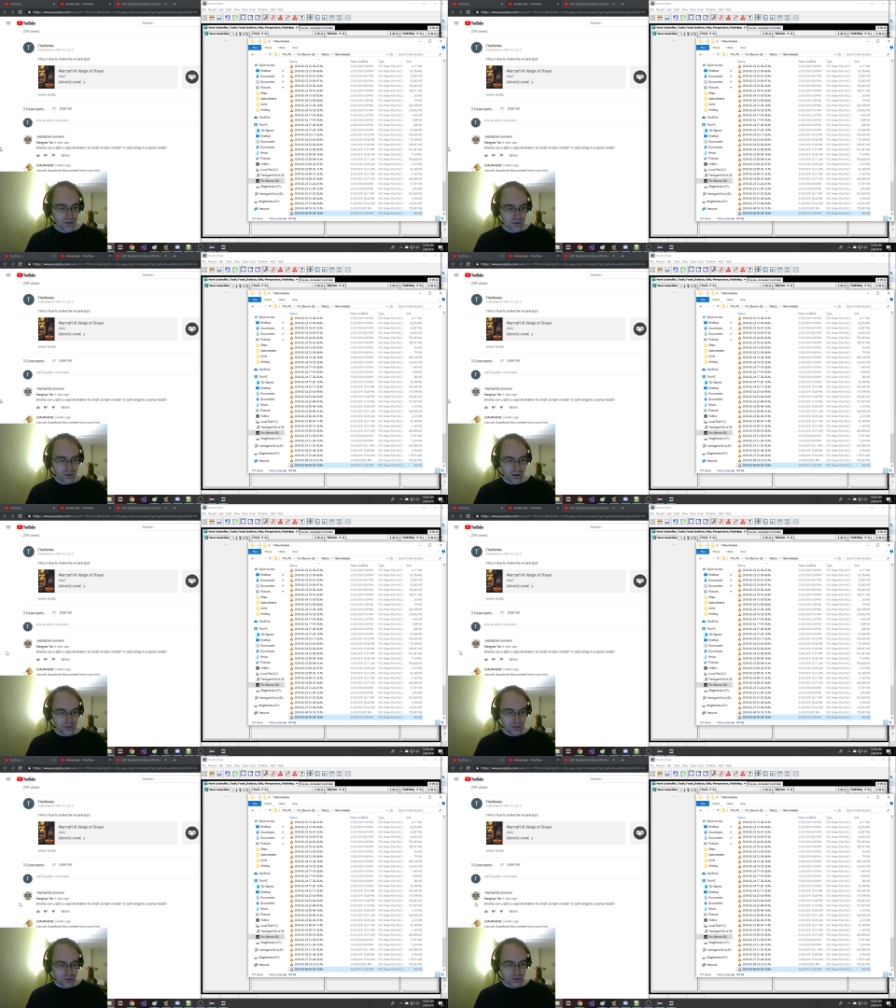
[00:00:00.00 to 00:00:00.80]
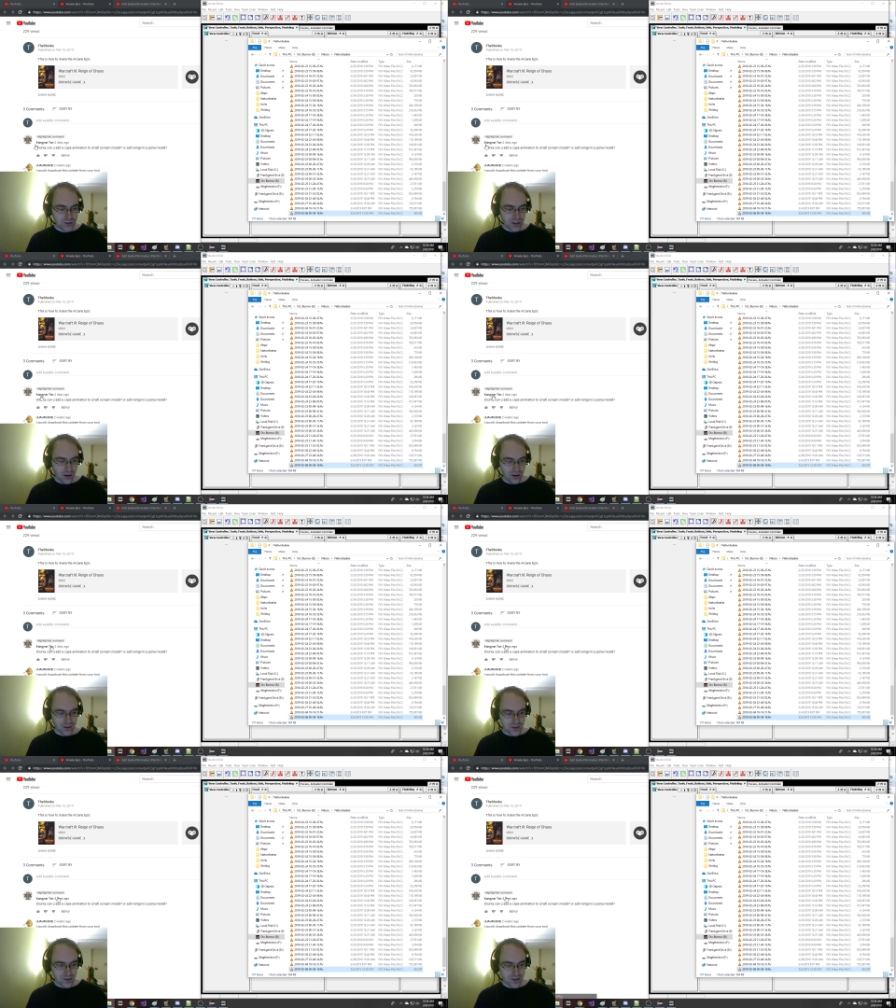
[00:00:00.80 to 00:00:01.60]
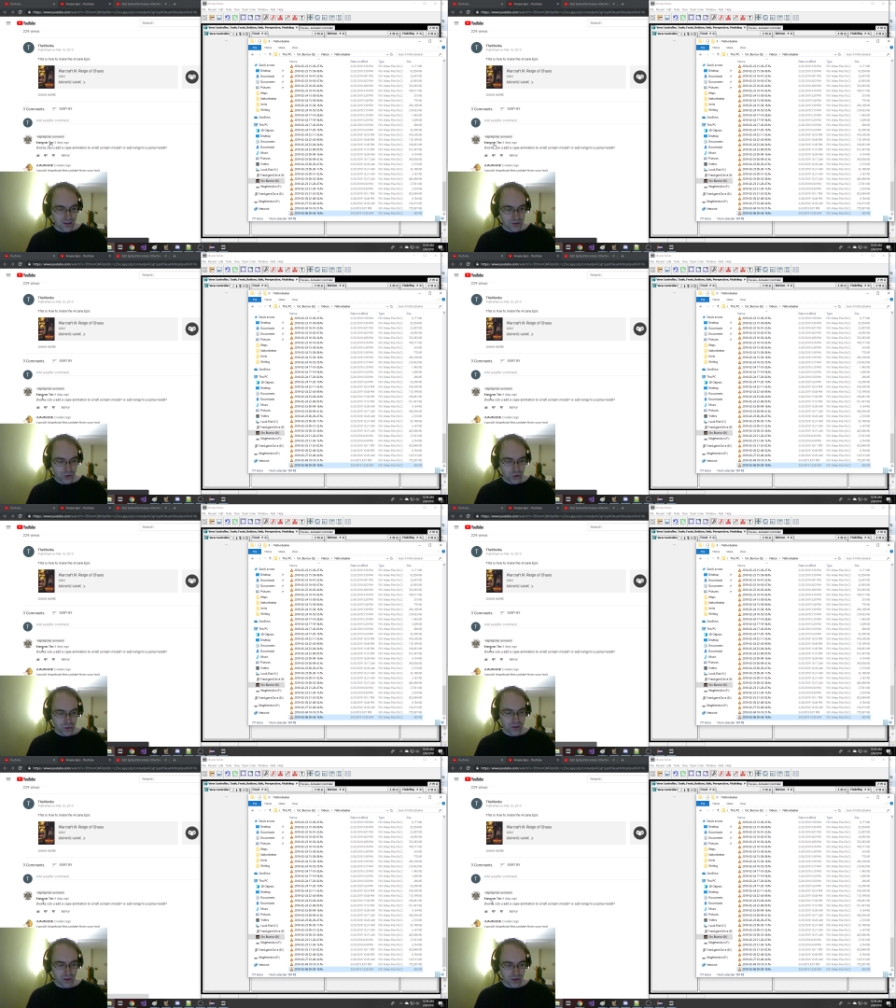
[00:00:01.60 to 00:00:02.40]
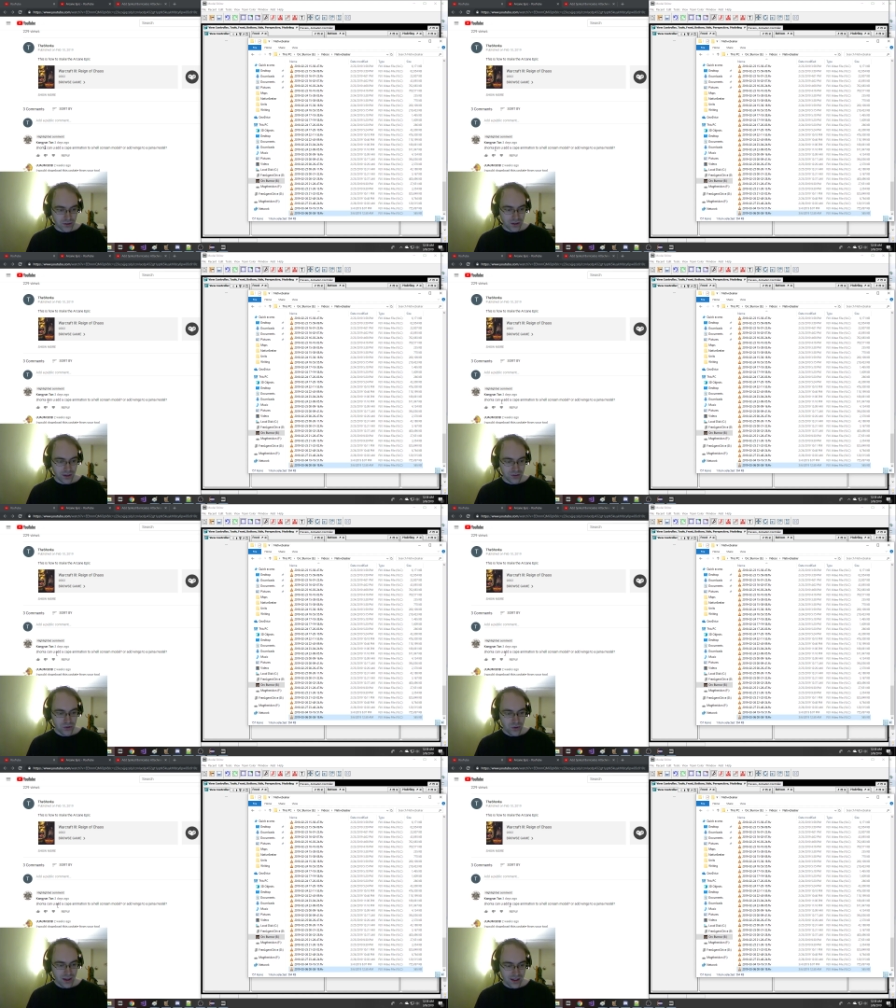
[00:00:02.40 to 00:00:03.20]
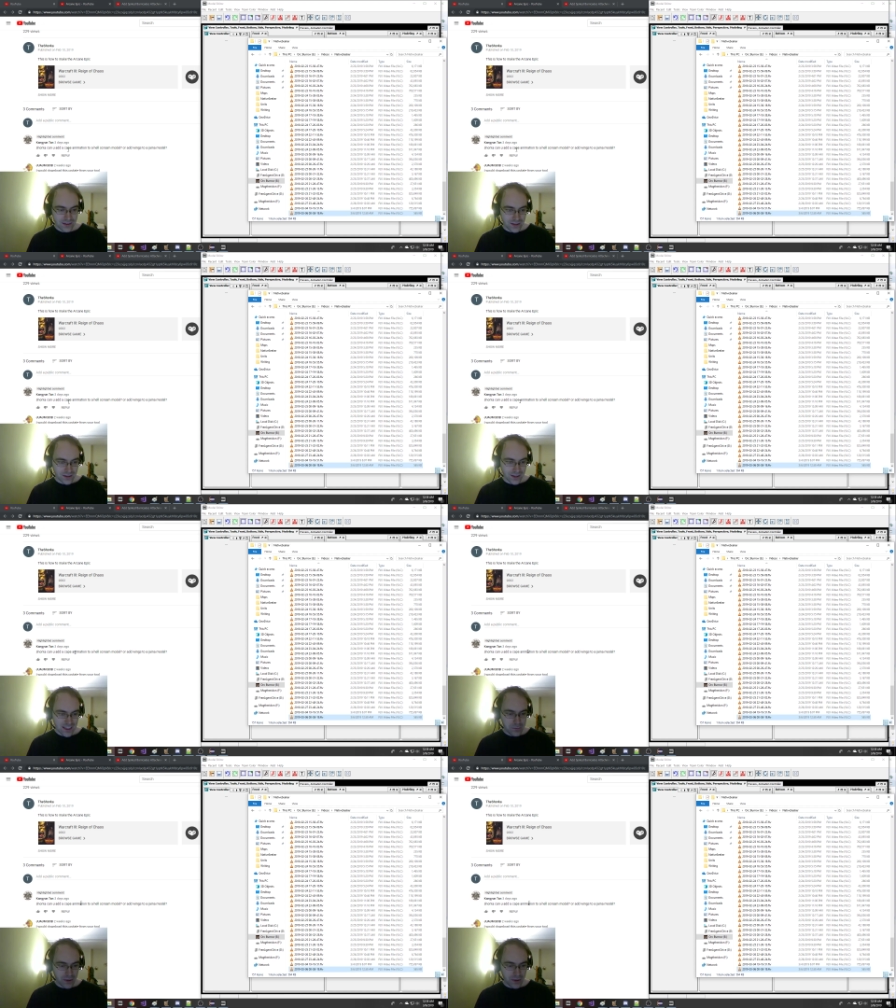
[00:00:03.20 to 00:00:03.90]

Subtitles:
Kung Yun Tan says, Shorka, can you add a cape